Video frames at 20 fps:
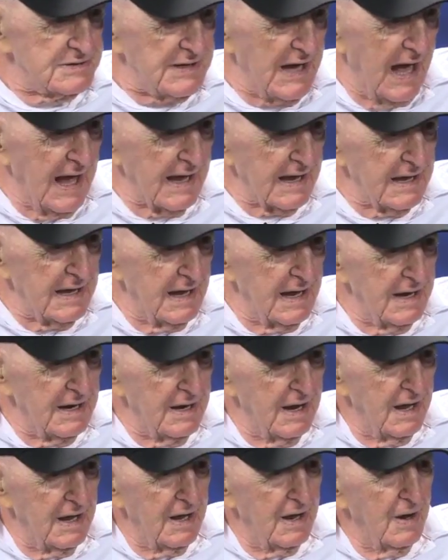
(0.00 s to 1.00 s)
Saigon.
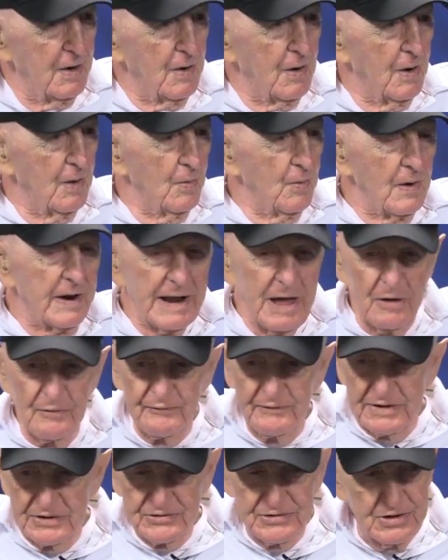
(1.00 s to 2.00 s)
What I
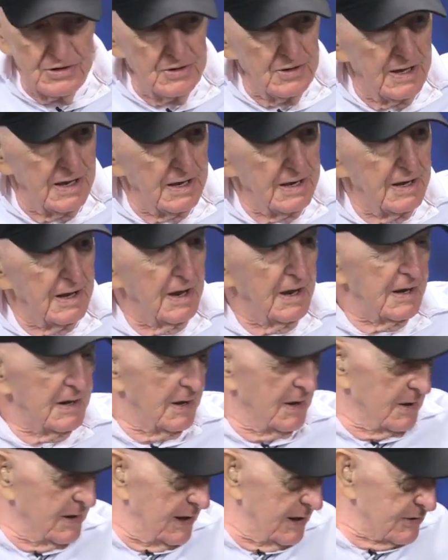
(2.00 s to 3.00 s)
fit you in?
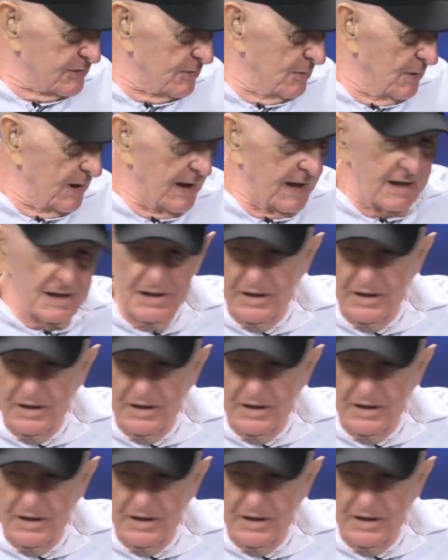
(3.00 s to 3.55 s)
This way.